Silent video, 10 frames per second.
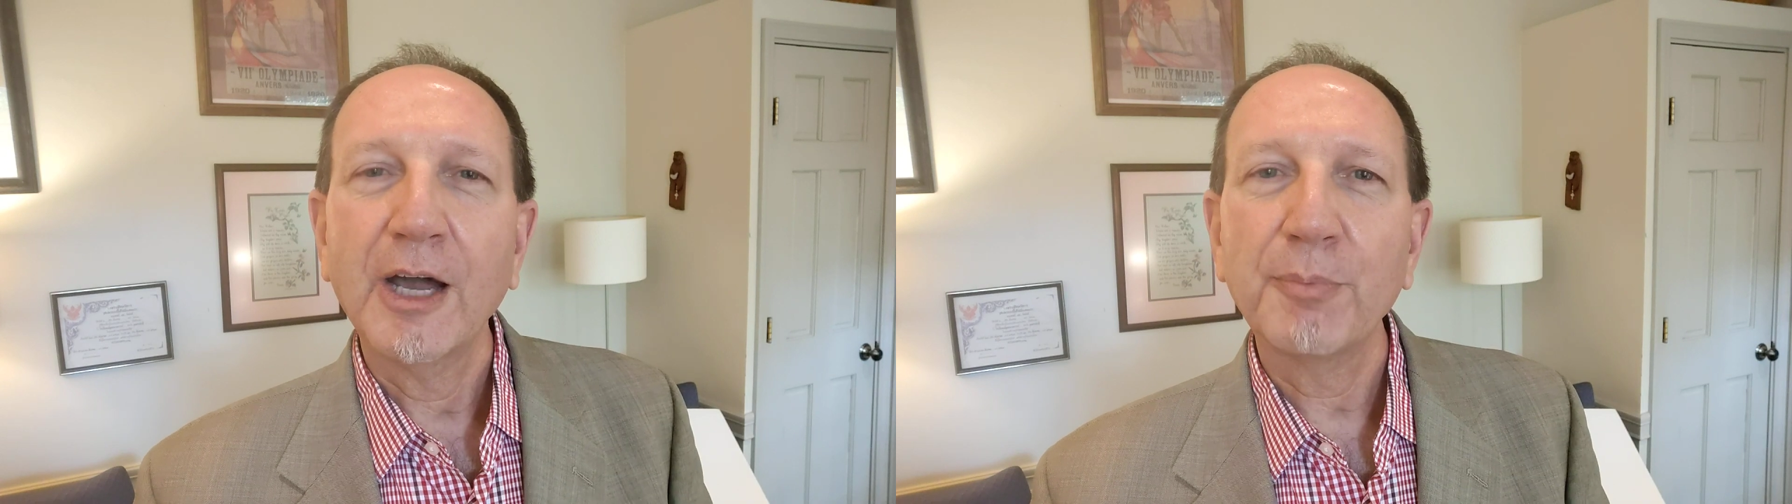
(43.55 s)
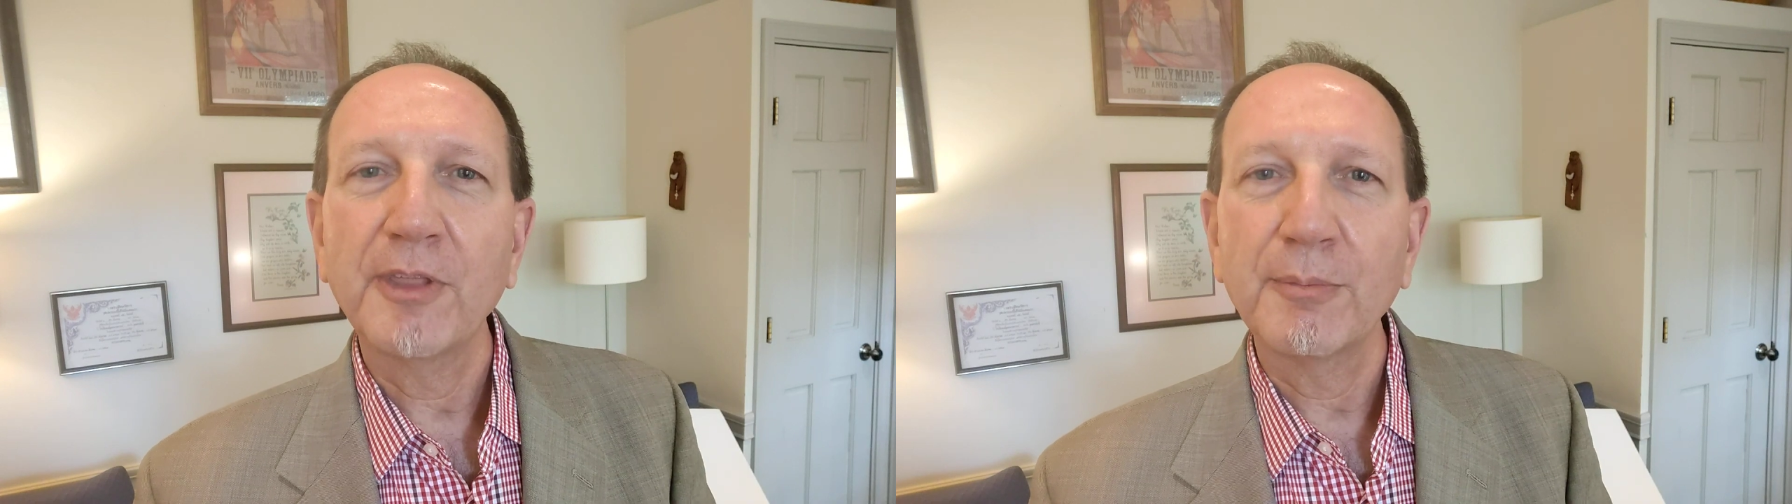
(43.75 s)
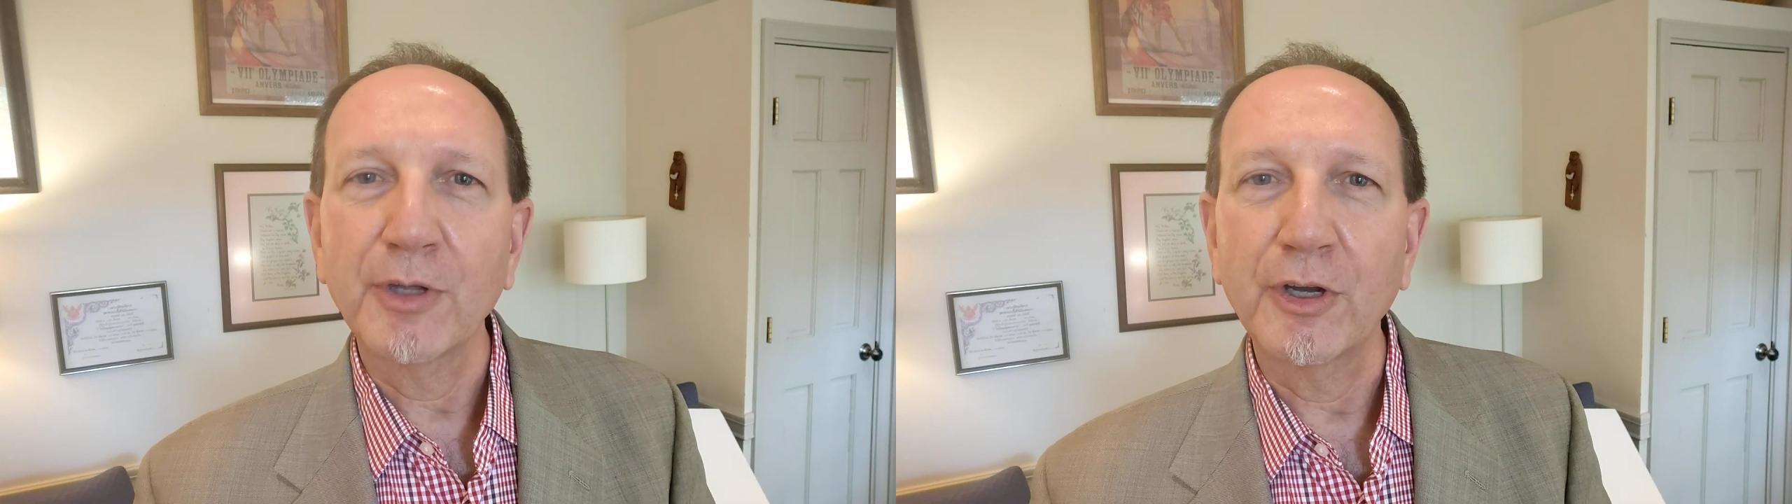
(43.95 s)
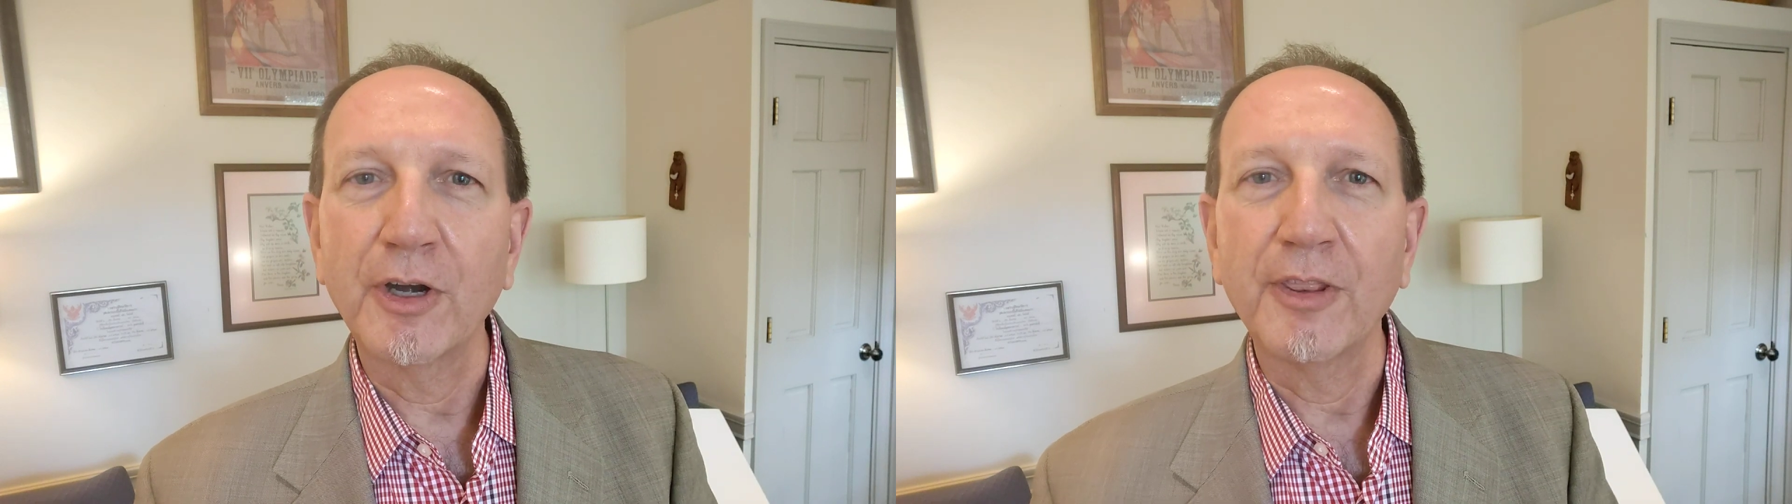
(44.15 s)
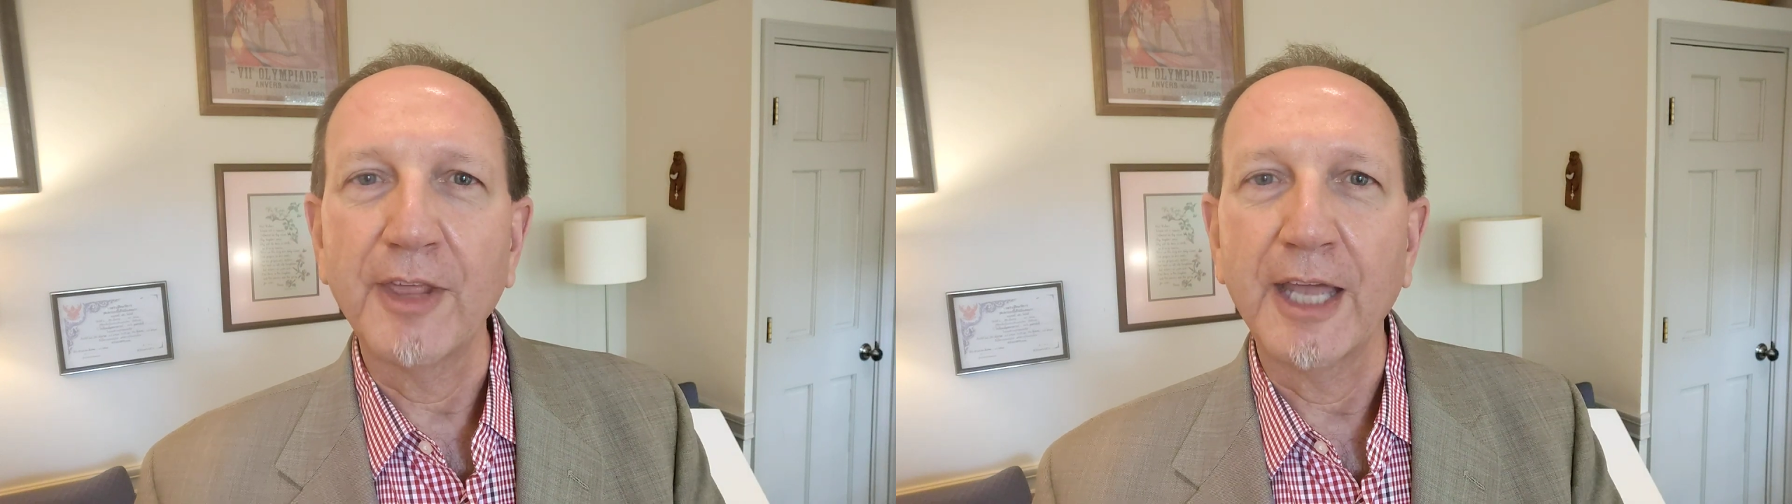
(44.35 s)
help them
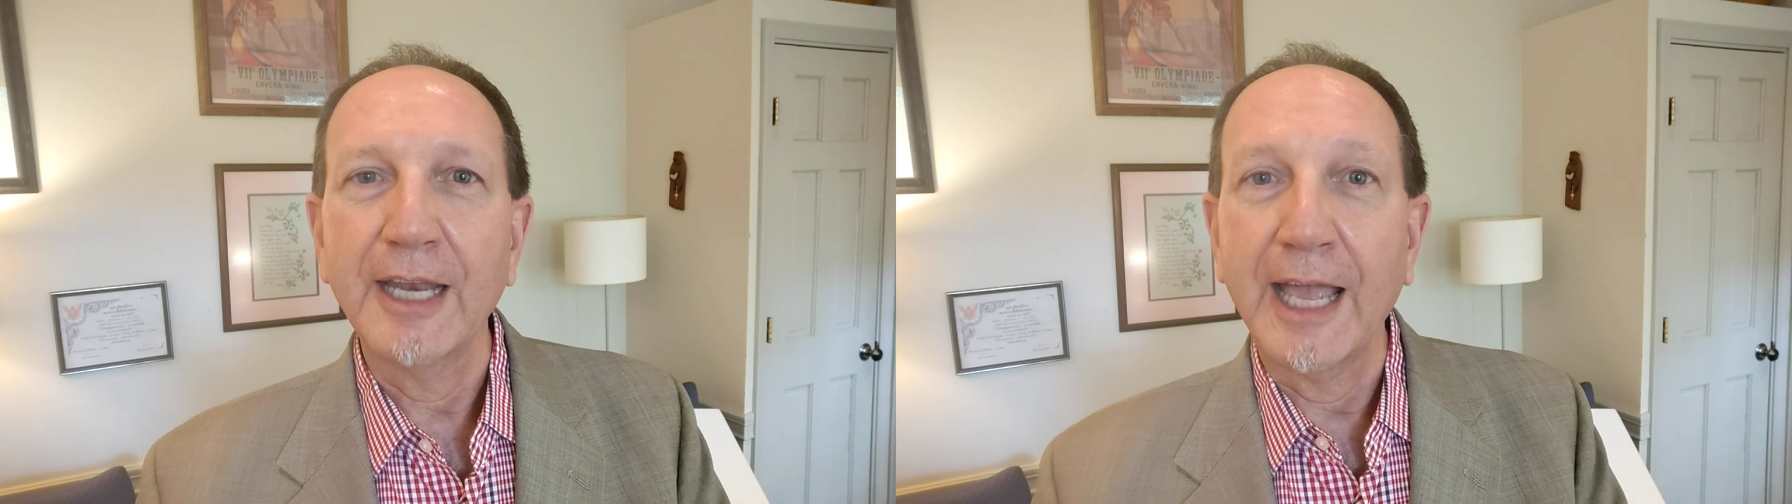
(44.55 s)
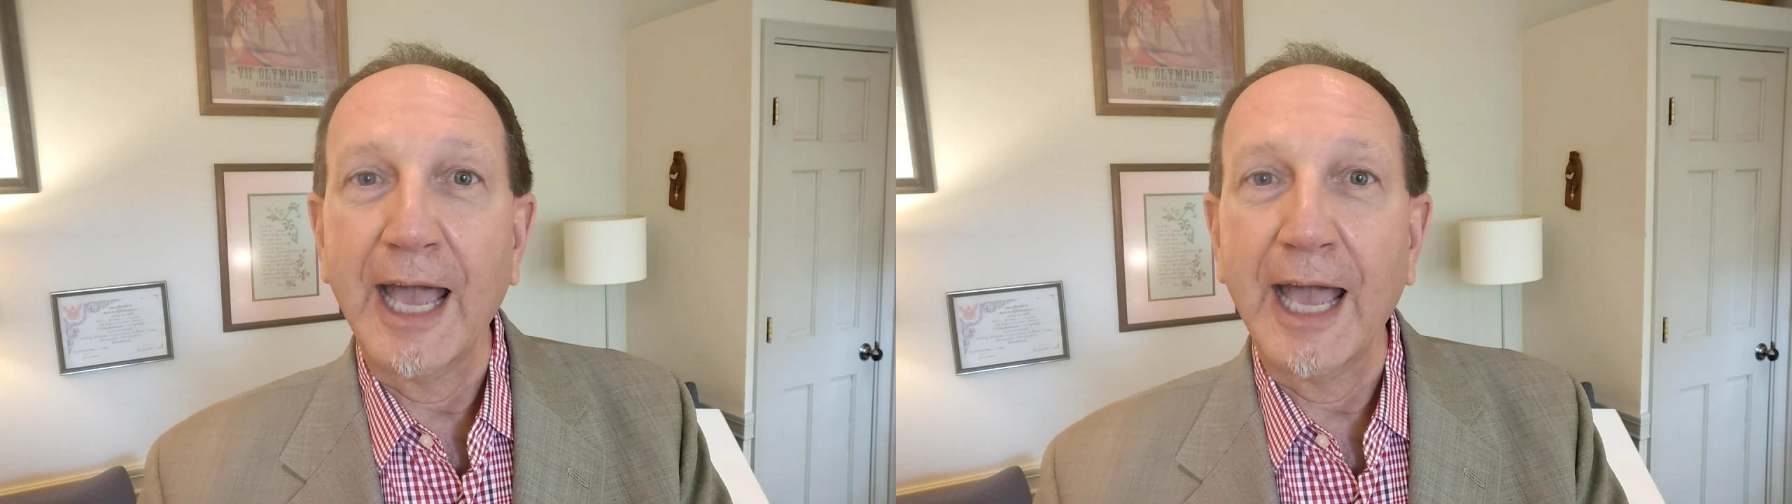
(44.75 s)
learn that